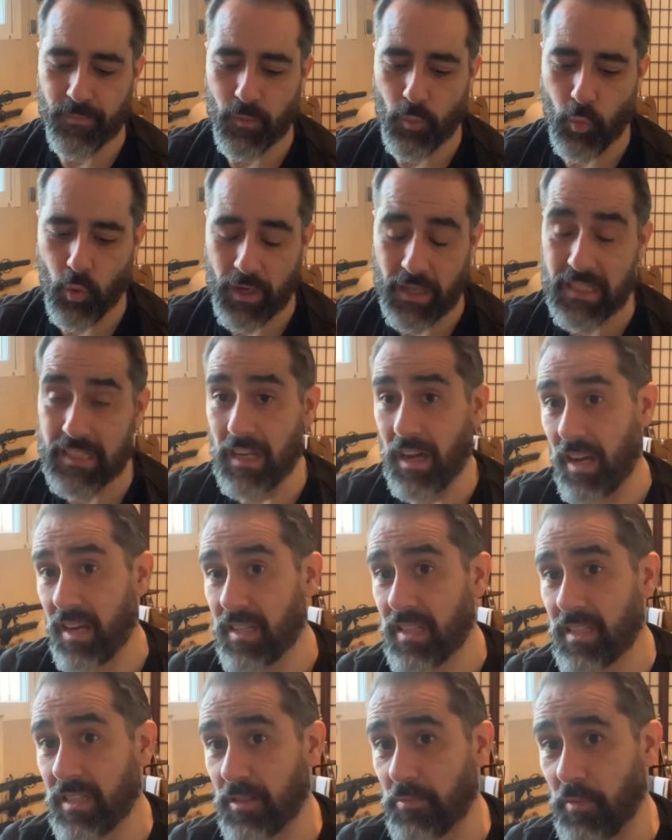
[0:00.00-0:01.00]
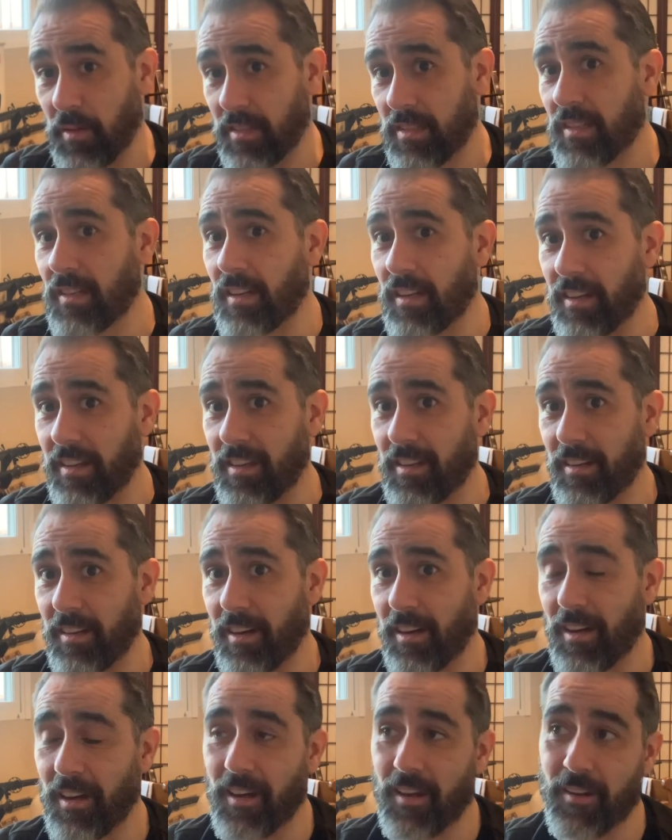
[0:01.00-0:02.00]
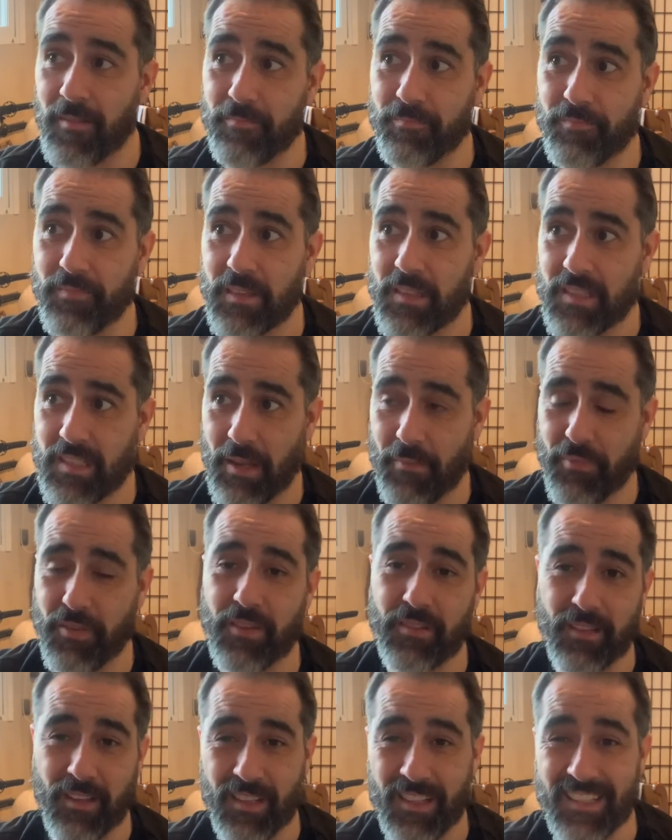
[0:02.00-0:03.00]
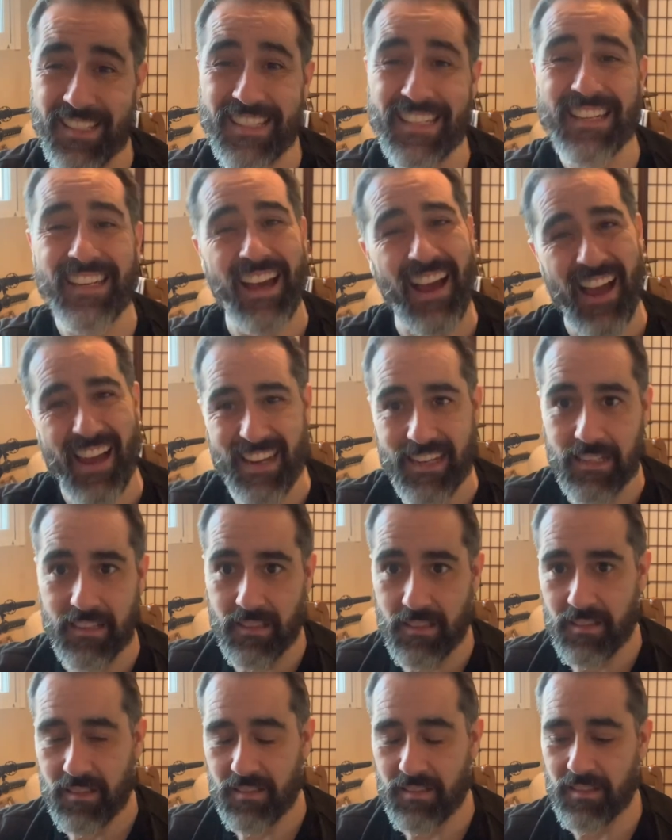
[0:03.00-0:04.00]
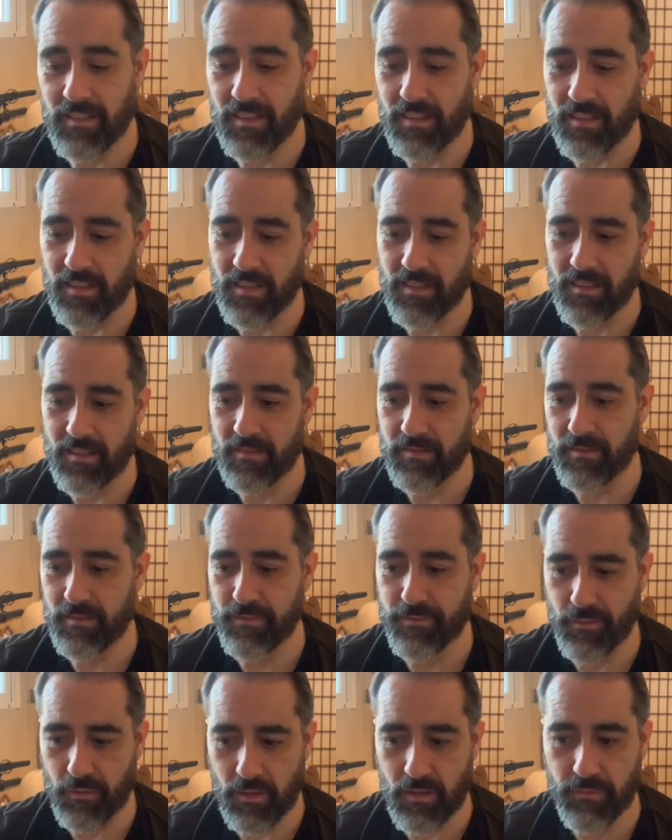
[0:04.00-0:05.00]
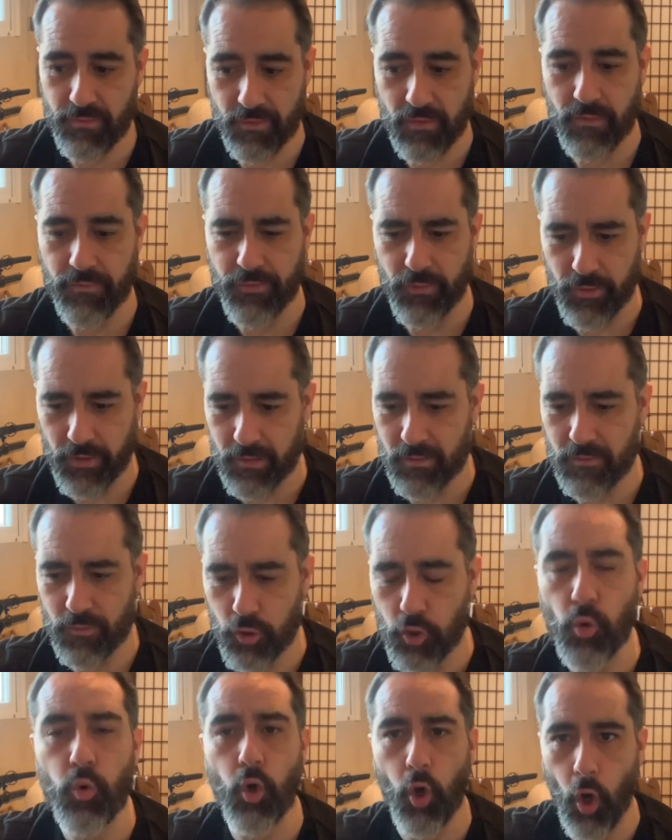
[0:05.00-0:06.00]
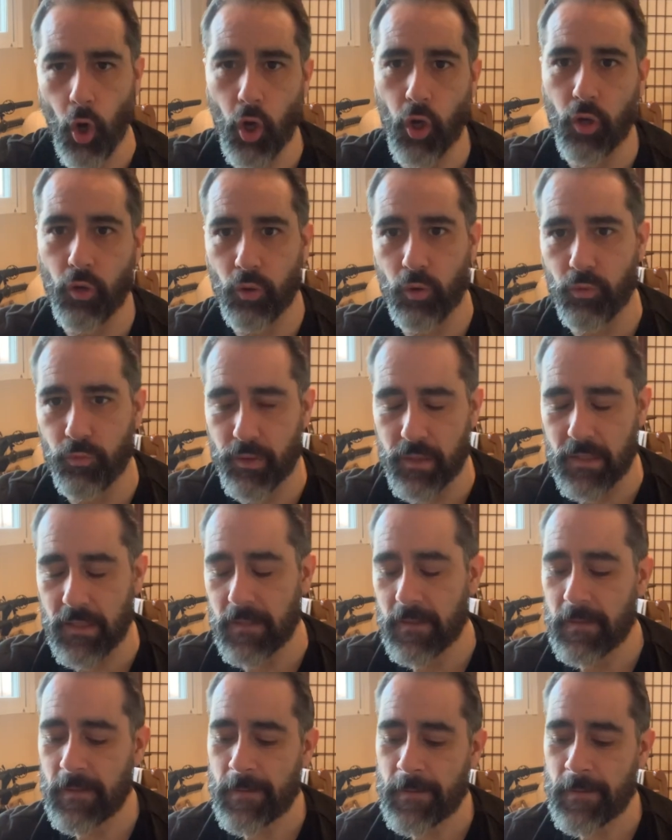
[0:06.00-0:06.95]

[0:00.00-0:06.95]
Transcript: what it does is basically is something that is denied for too long already.